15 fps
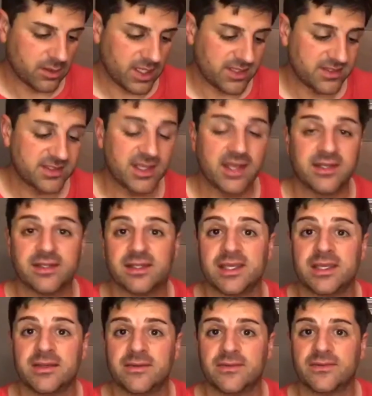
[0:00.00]
And
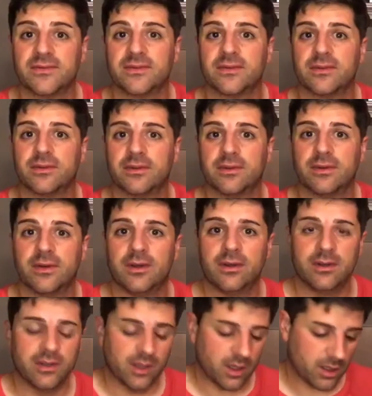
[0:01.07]
suddenly,
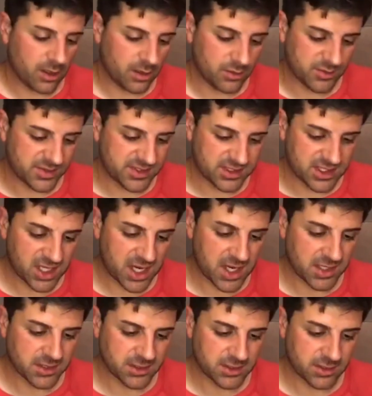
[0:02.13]
all was
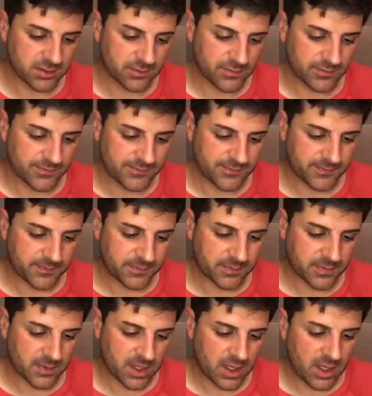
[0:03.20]
changed.
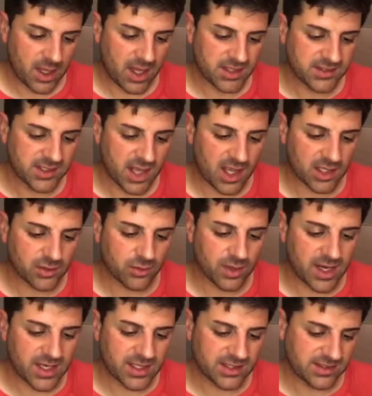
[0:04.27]
I saw a
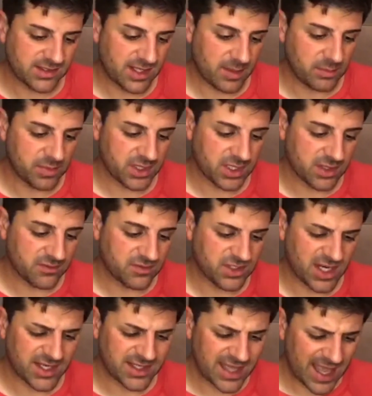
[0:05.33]
great assembly of
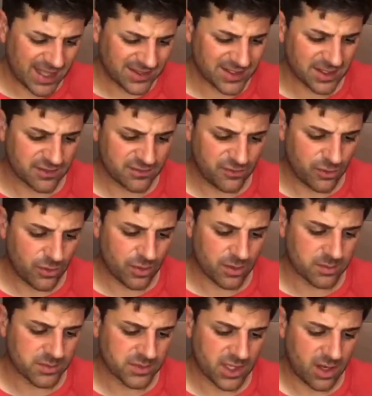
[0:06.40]
gigantic
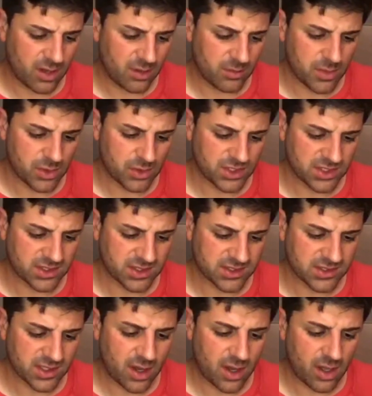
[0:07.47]
forms, all
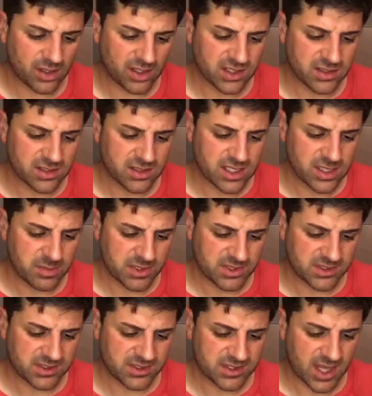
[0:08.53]
motionless, all in
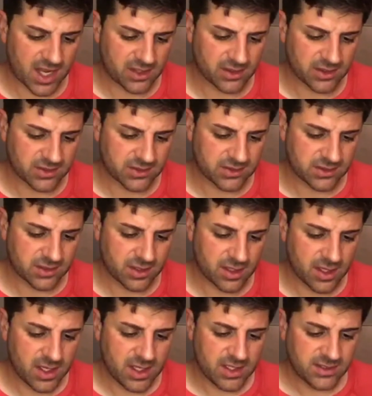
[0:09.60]
deepest silence,
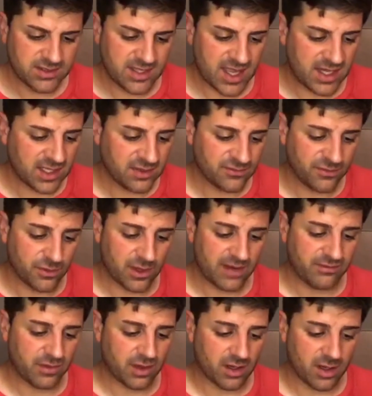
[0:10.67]
standing
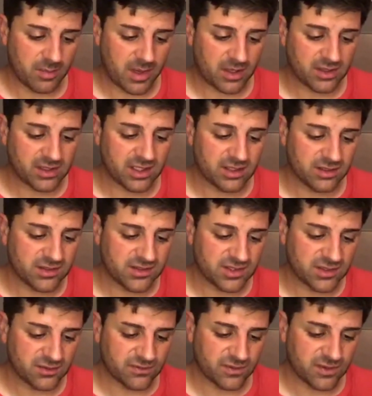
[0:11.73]
forever about a little
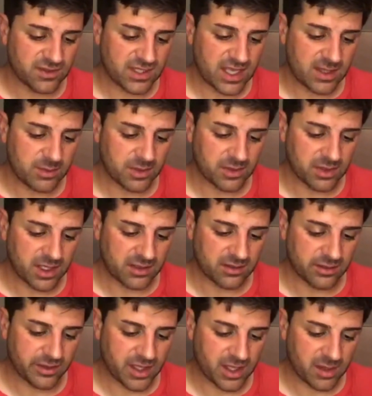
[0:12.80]
silver table and
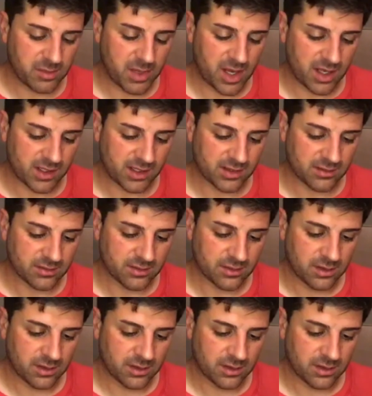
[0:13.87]
looking upon it.